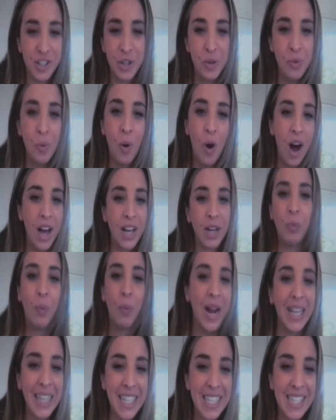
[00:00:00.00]
you want and
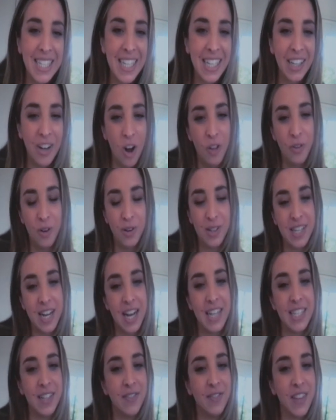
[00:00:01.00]
whitelisting, all those
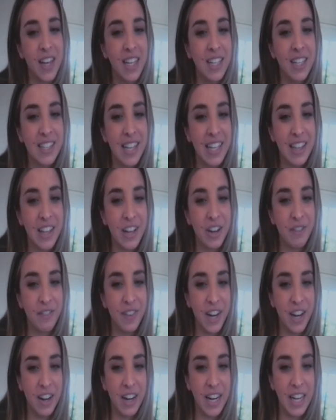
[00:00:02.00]
kinds of things like that are
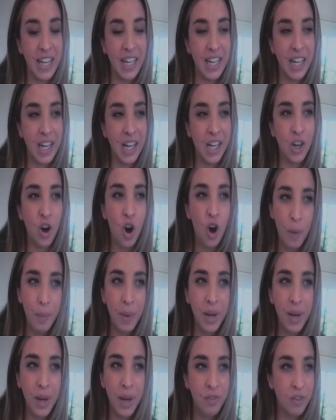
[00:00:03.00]
very
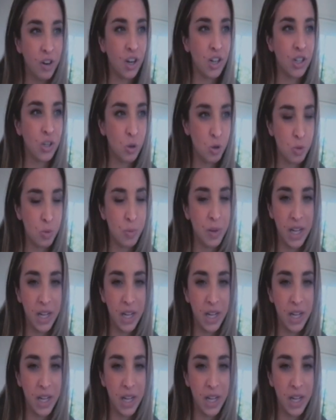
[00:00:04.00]
common for social